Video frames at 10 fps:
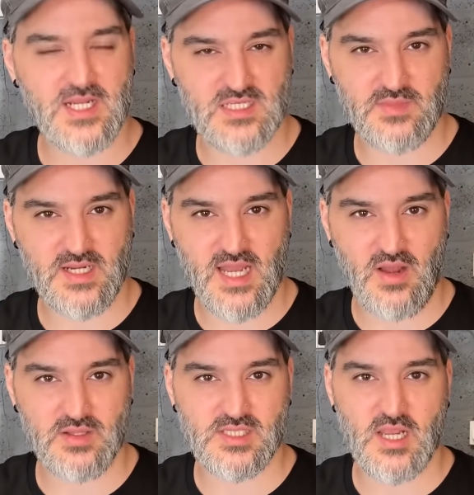to me now
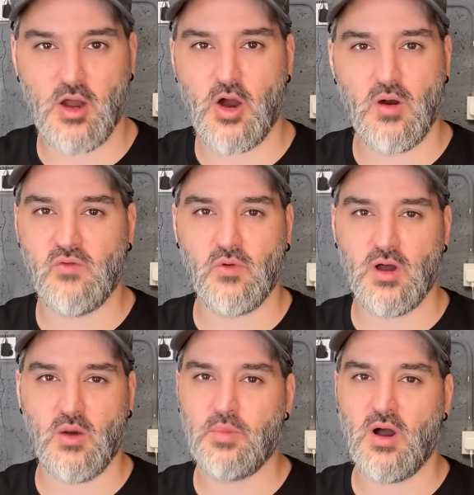and say, oh,
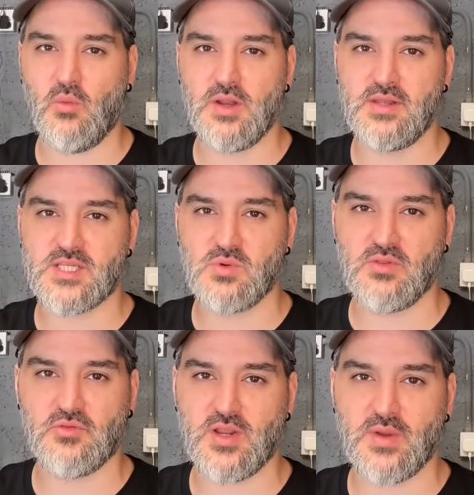well, but I won this one
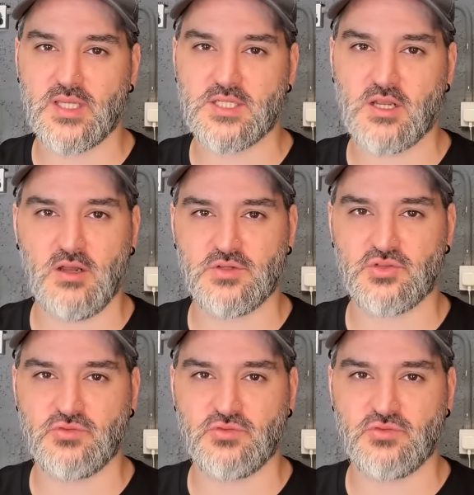3 weeks ago, I just